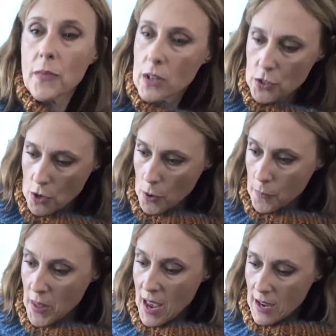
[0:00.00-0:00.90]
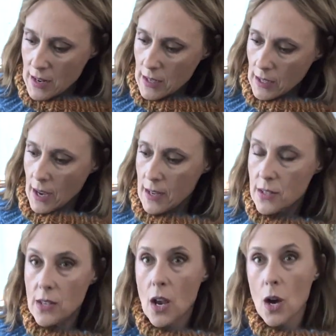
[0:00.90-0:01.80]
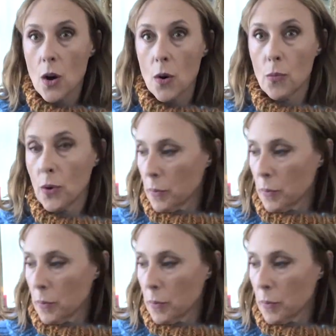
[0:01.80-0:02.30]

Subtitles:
So in any case, we'll